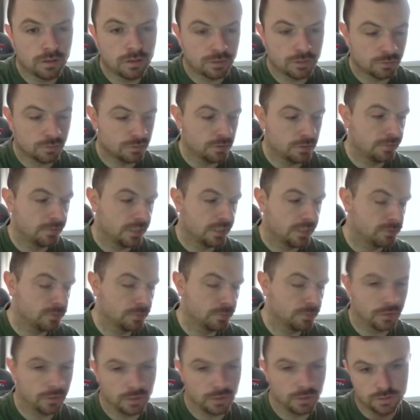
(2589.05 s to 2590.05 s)
So some things might
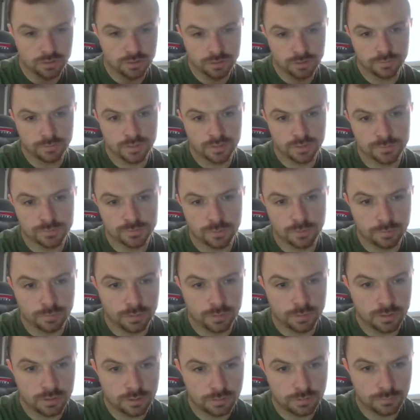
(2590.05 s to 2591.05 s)
be good, some things might
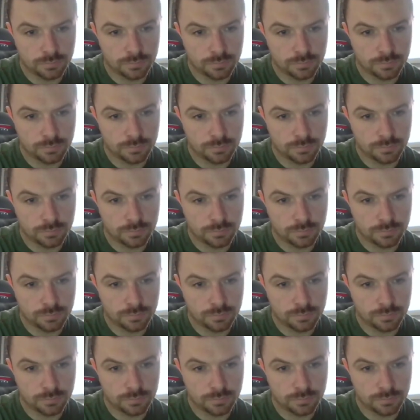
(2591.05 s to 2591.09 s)
be.